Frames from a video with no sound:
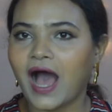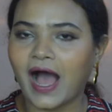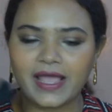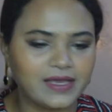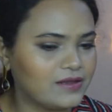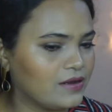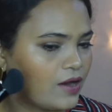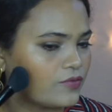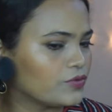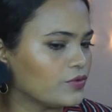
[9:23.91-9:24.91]
I
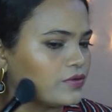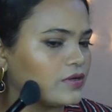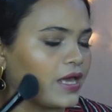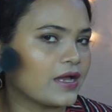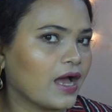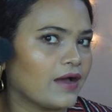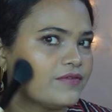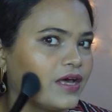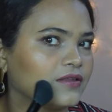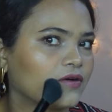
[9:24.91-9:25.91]
love doing, like I
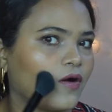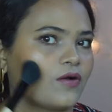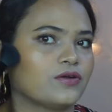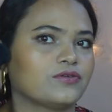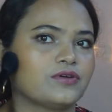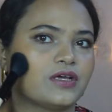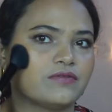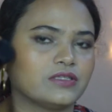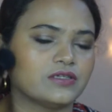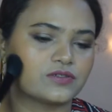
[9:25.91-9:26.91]
have done the contour today
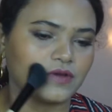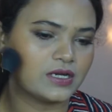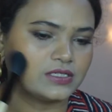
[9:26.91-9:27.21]
with this one.